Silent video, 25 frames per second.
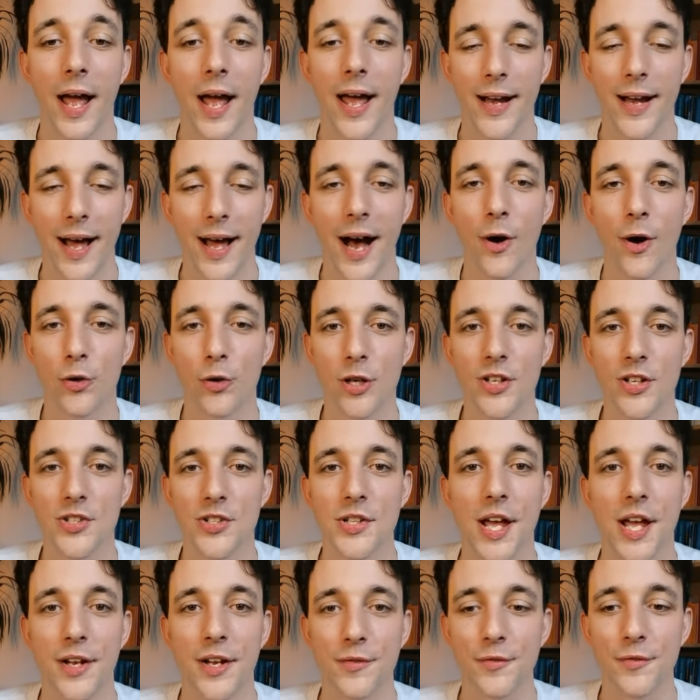And how does
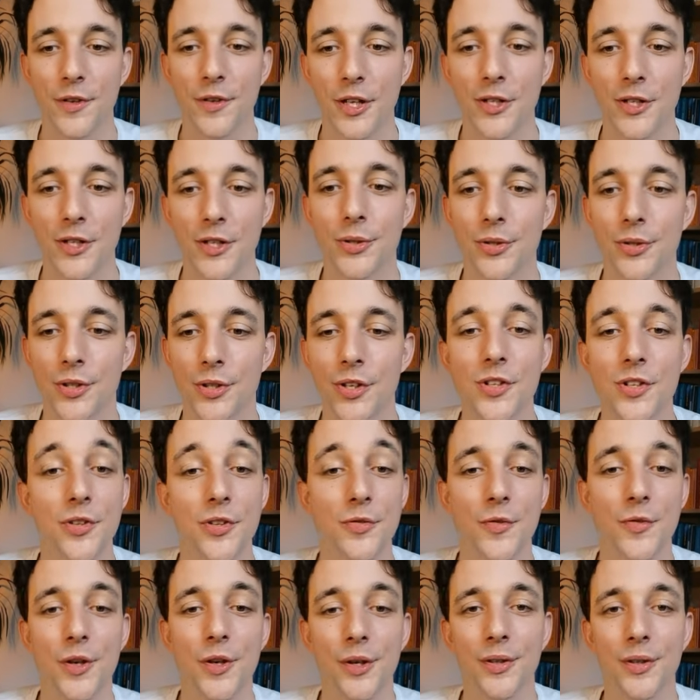that feel? Does it
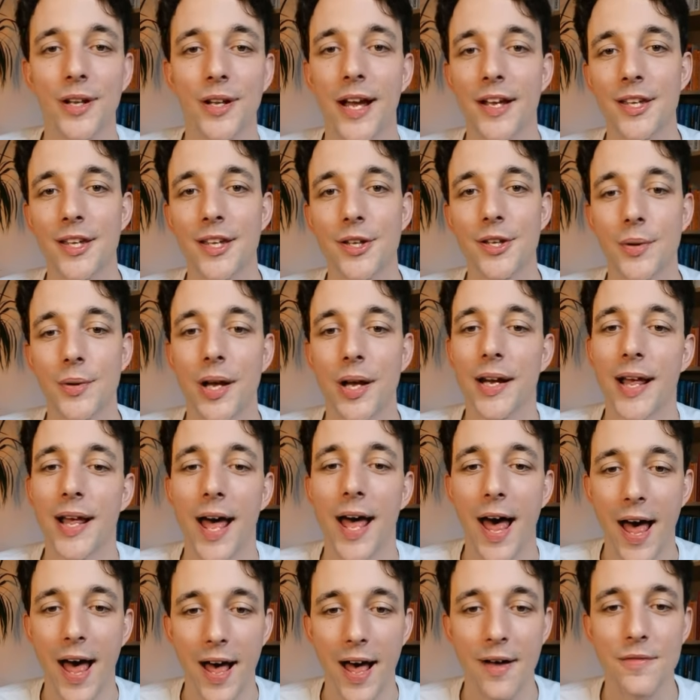feel like you can
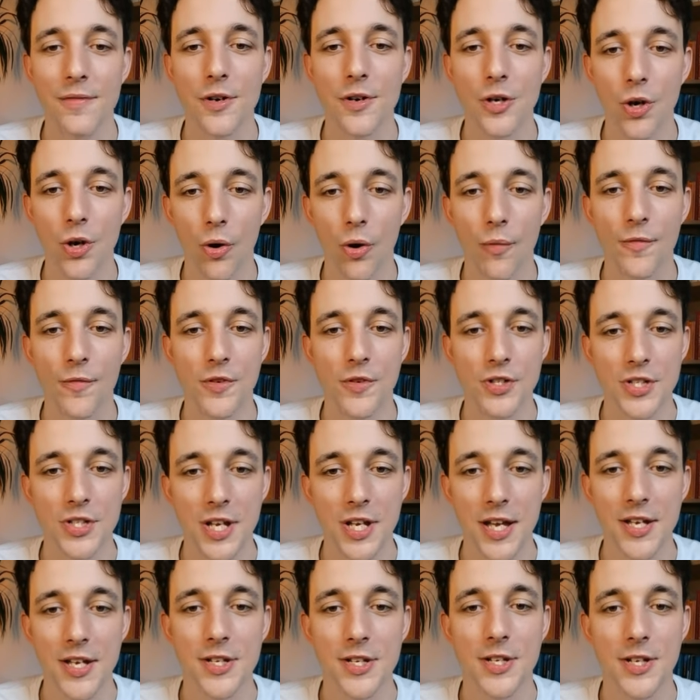have a
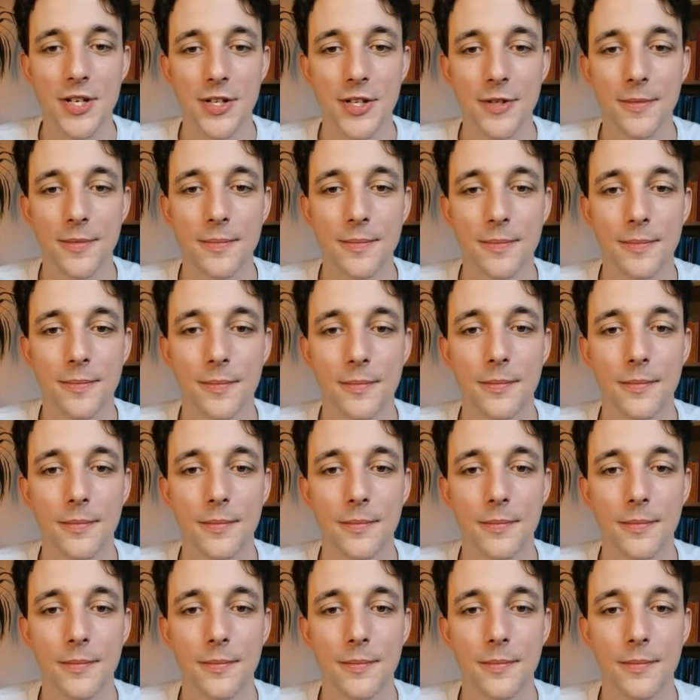conversation?